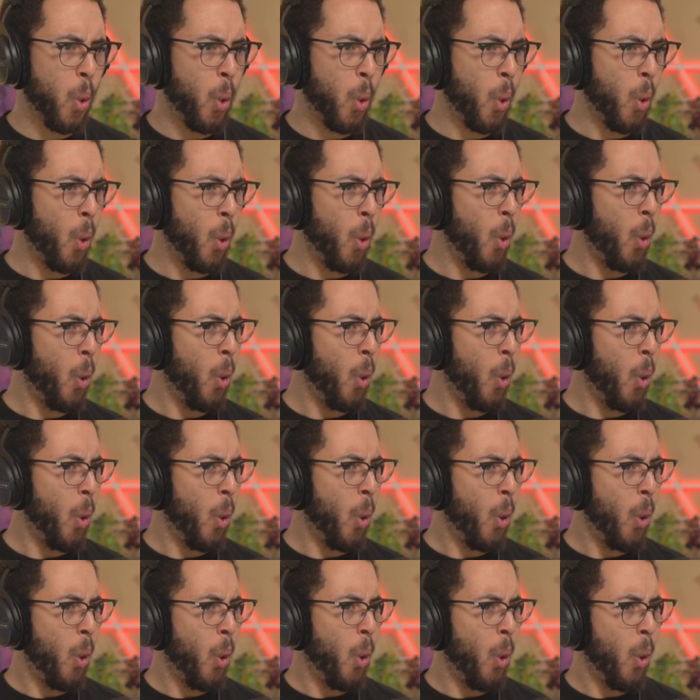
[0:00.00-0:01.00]

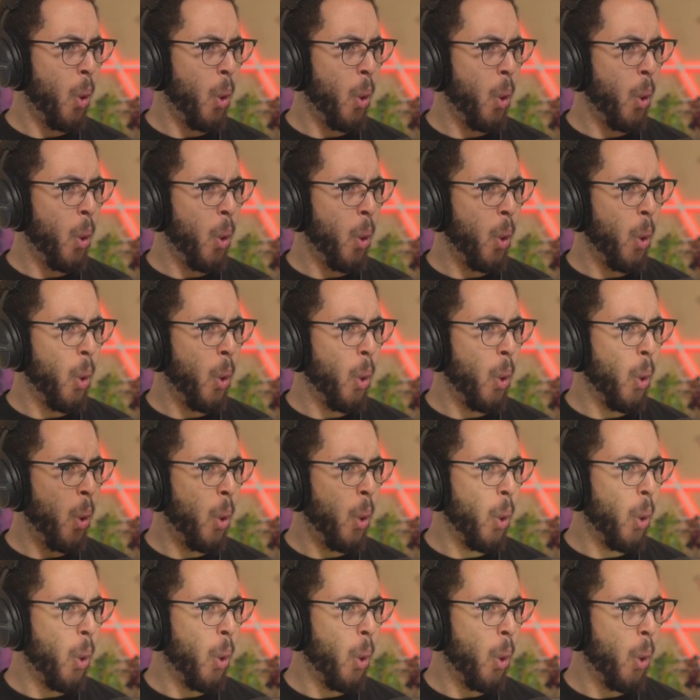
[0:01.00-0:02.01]

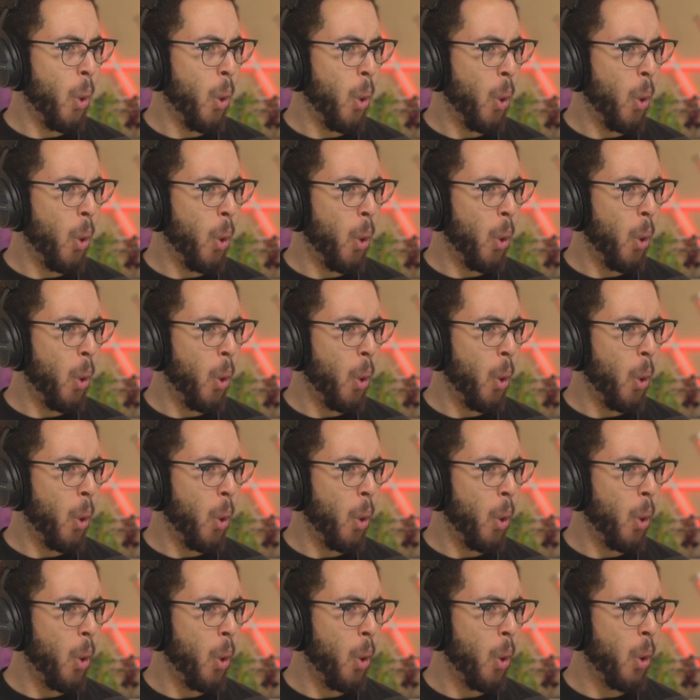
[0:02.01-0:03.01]

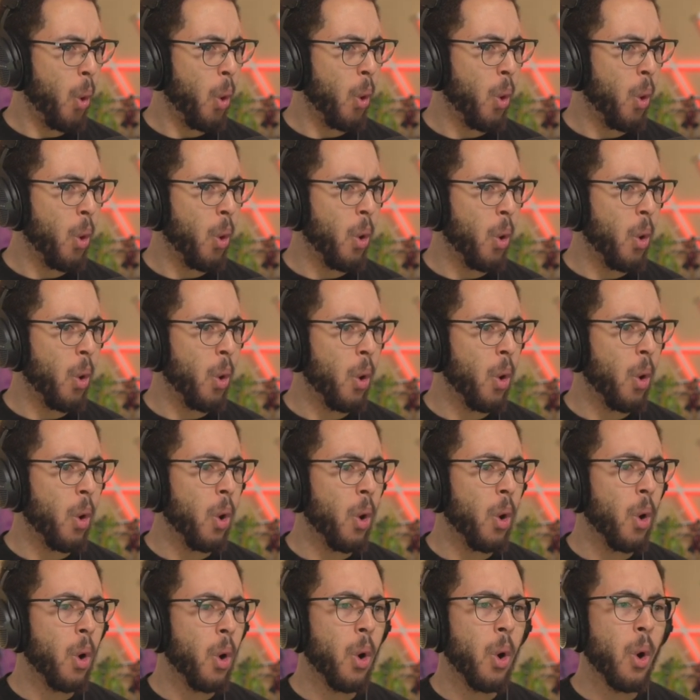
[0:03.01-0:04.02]
(silence)